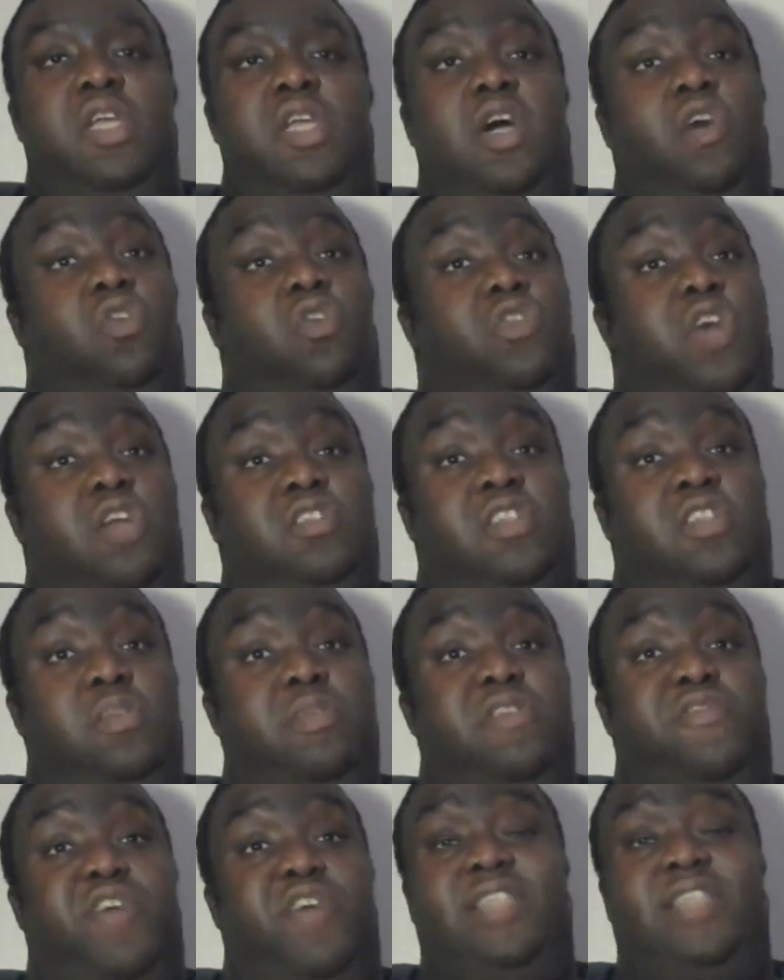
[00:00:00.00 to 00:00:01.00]
Although, to
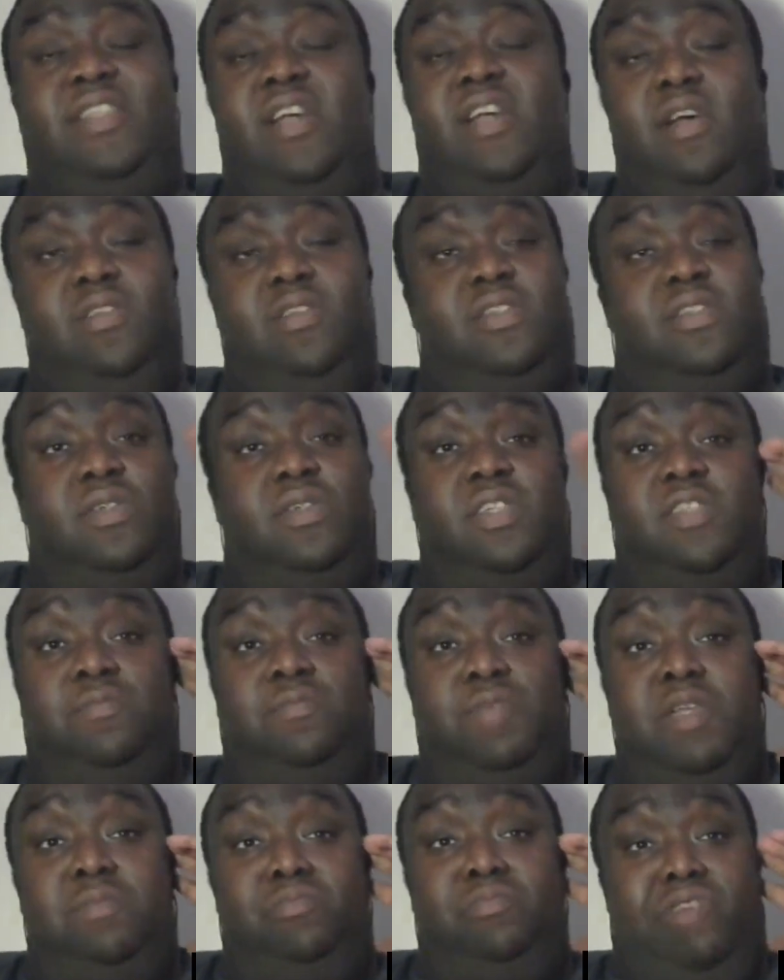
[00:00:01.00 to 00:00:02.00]
be fair to Ozil, he's
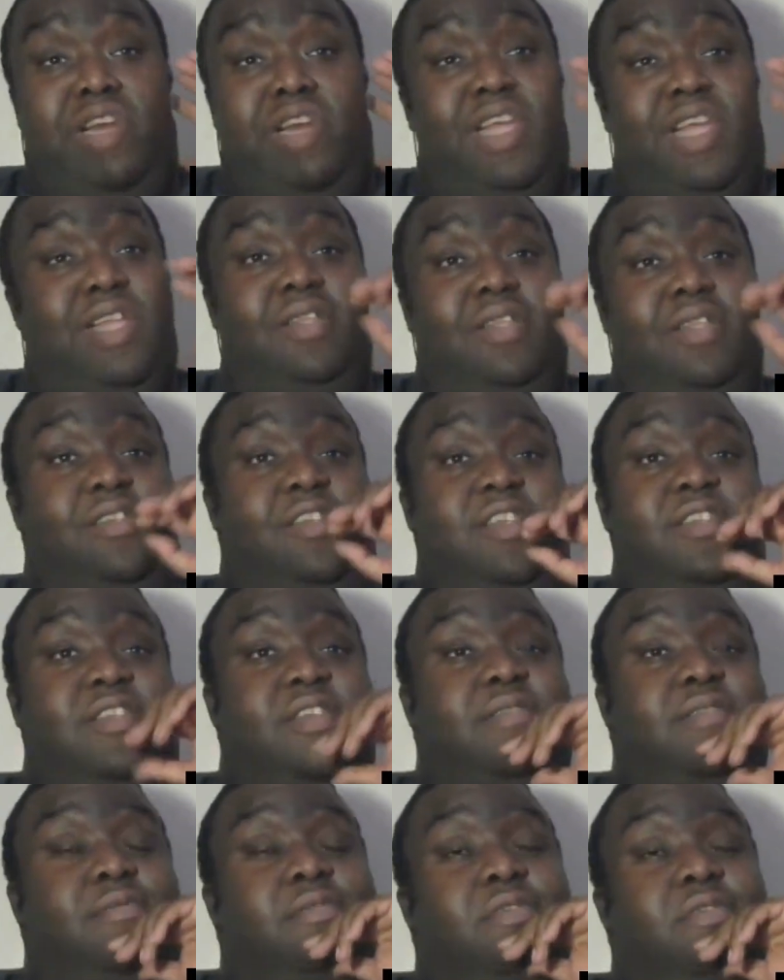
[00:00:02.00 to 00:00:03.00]
been brilliant this
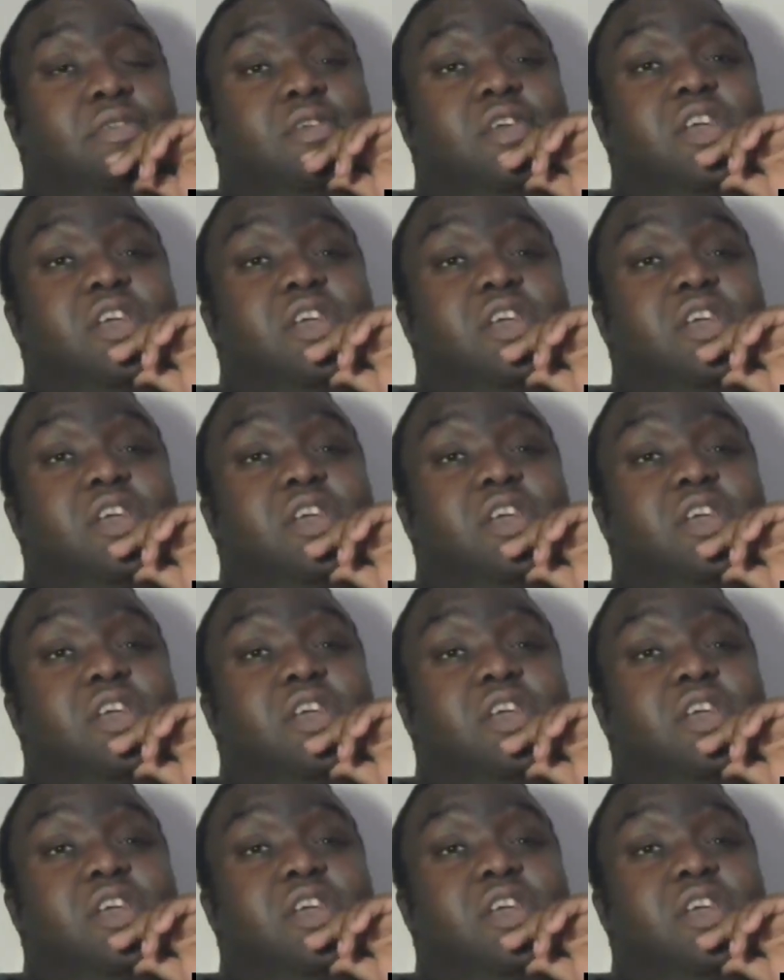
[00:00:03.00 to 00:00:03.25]
season. He